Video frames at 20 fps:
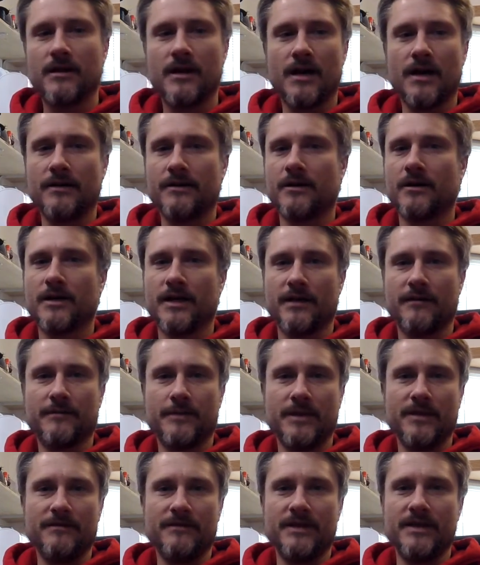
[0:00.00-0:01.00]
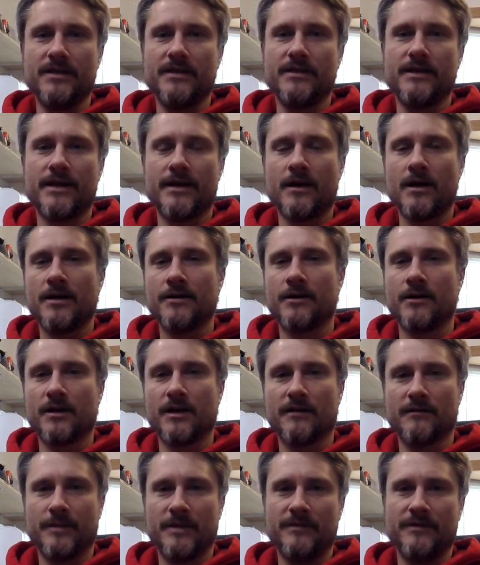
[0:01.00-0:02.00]
Hot Dog FPV at
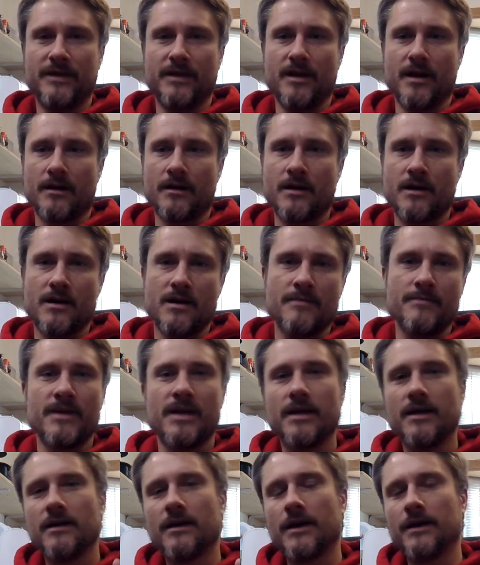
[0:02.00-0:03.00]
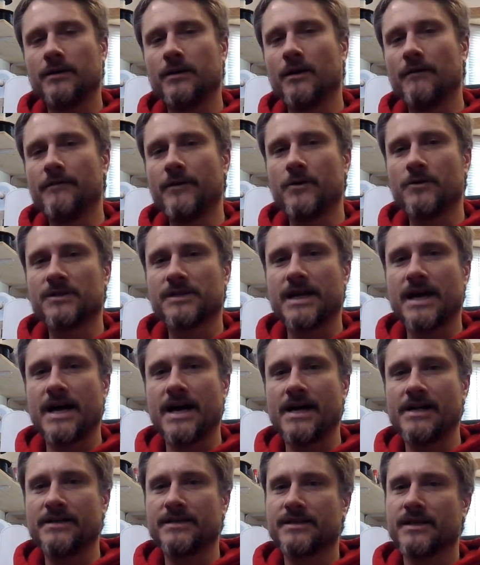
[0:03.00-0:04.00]
hotdogfpv.com. I love those
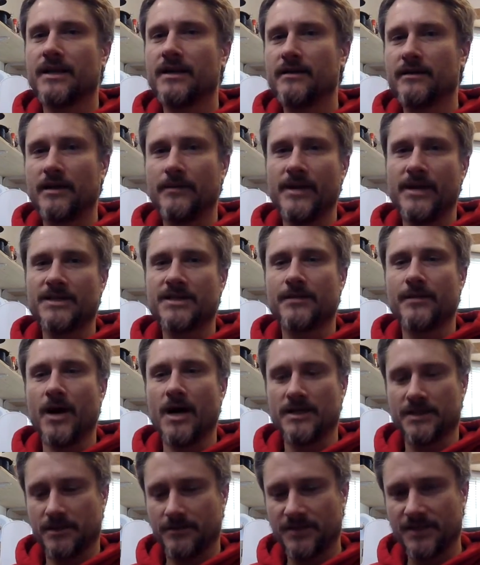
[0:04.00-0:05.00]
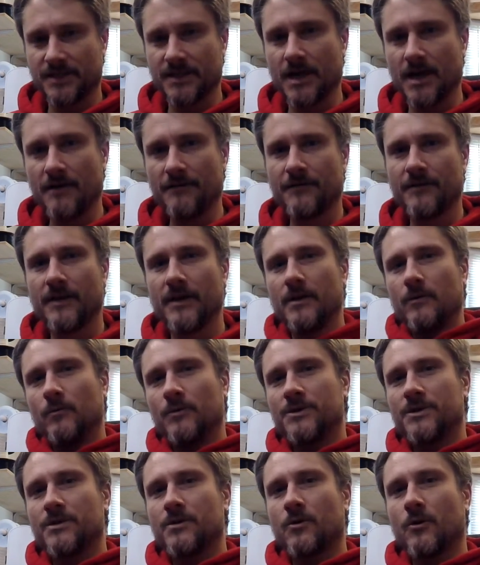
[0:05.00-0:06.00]
guys. They make some awesome stuff,
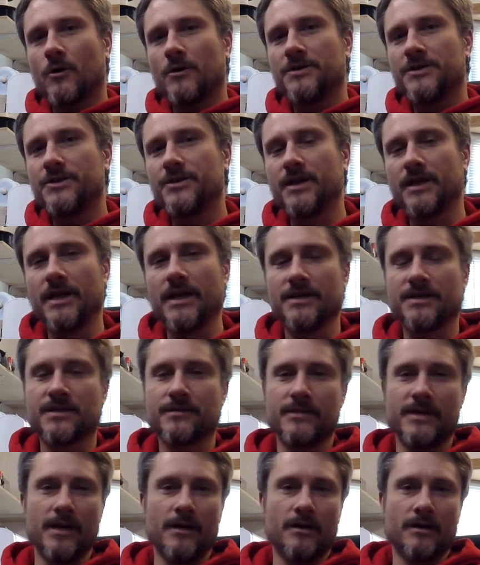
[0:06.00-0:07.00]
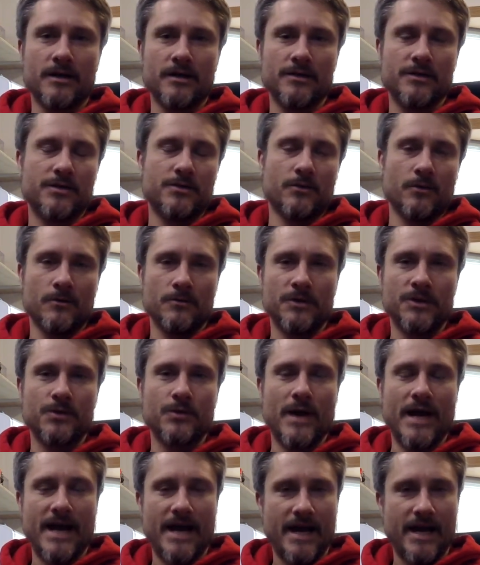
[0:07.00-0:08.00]
which of course you can get some Derek and his drone
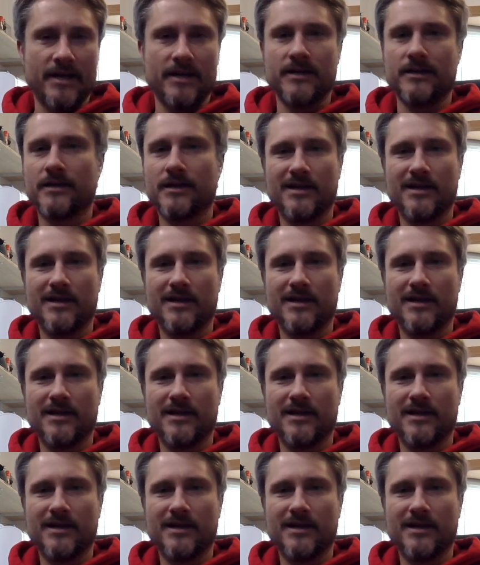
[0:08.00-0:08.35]
swag.